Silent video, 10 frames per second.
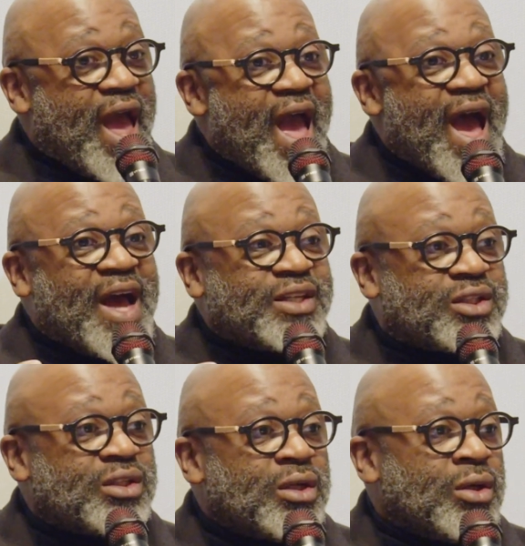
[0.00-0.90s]

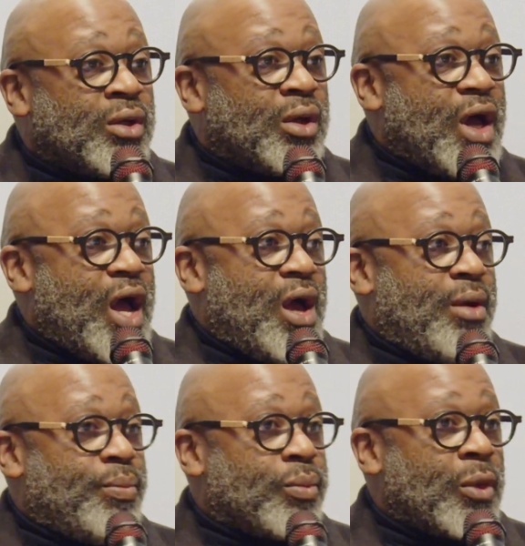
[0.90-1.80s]
as,
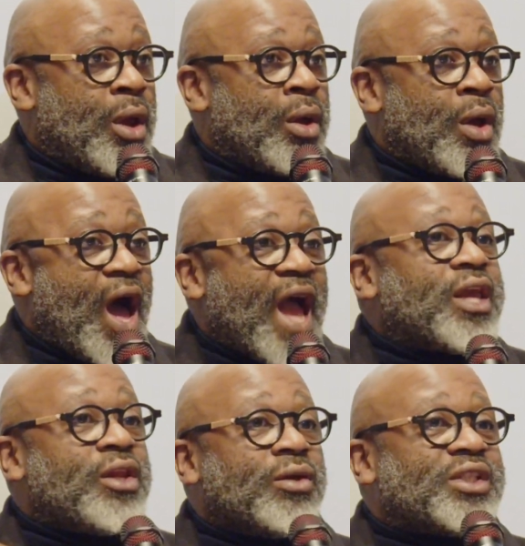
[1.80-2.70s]
I
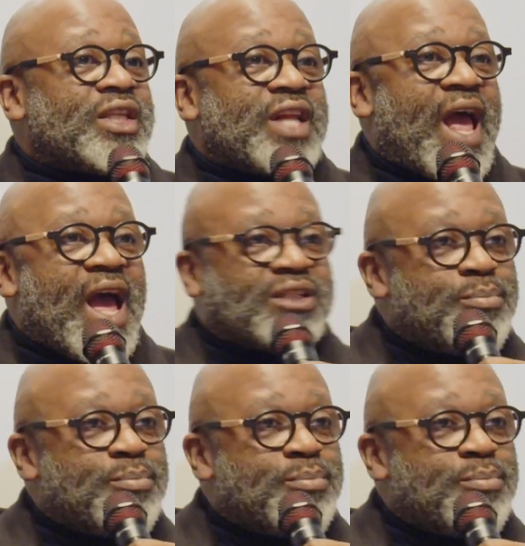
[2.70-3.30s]
could use this as